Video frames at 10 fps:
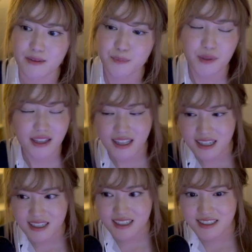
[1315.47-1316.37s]

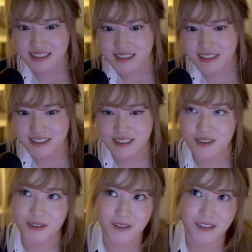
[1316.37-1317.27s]
plans
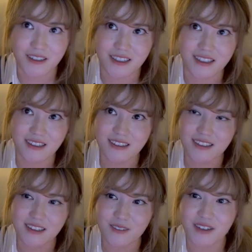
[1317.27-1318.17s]
or
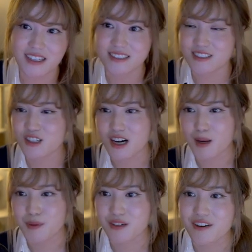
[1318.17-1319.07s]
we can just talk
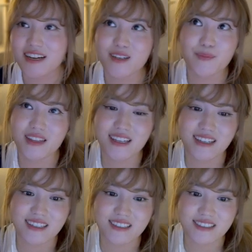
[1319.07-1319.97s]
about random
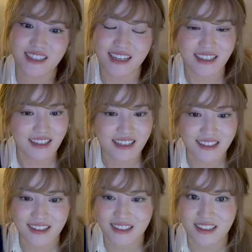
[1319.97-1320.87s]
things, any
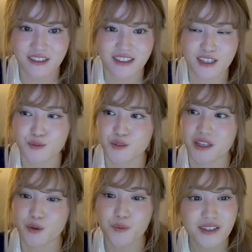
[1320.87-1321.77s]
anything that you guys were
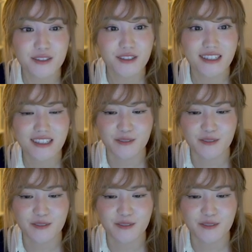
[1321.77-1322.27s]
like wondering or